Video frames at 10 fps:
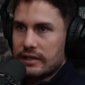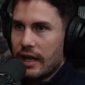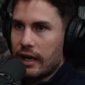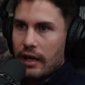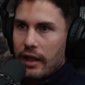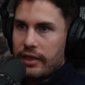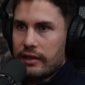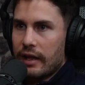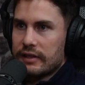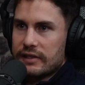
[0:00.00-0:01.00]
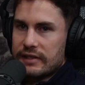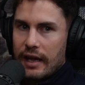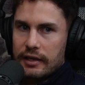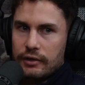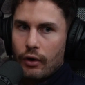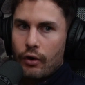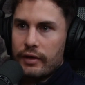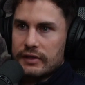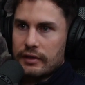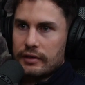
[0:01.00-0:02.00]
to that, I think that's that goal
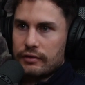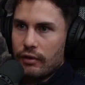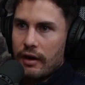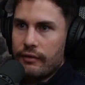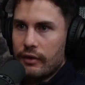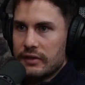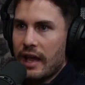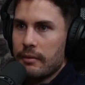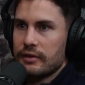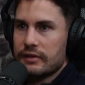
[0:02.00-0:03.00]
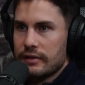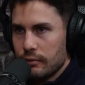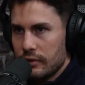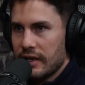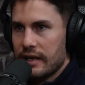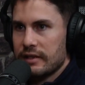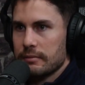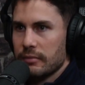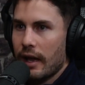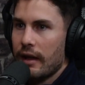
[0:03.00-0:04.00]
that's going to drive those habits and routines
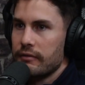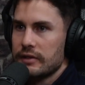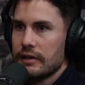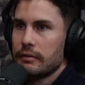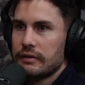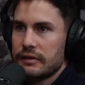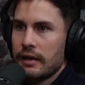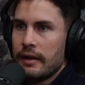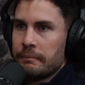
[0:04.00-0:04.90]
and behaviors that we've